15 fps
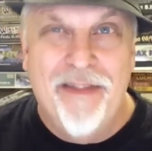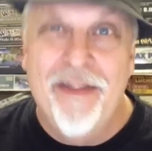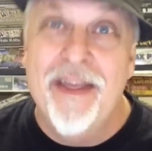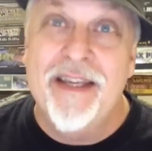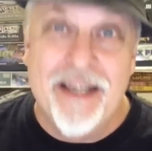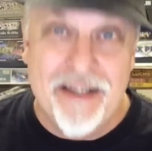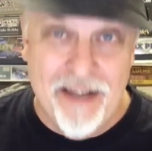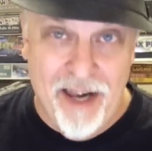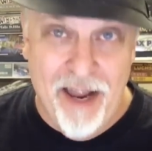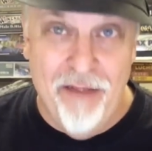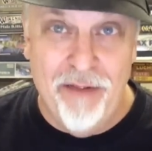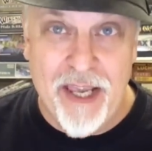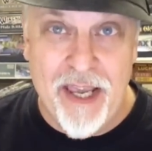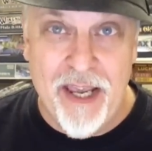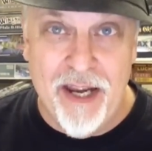This is a
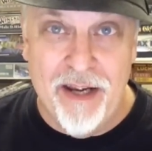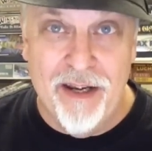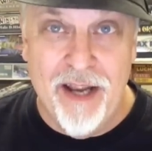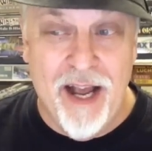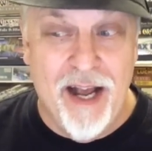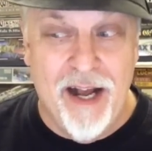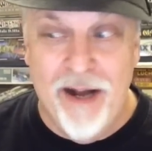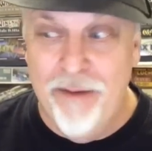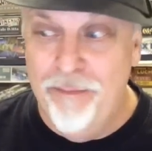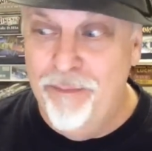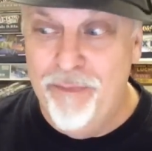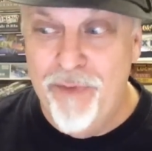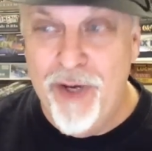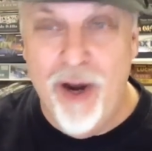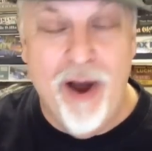lovely kit. Um,
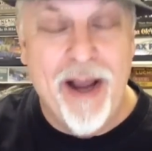you know,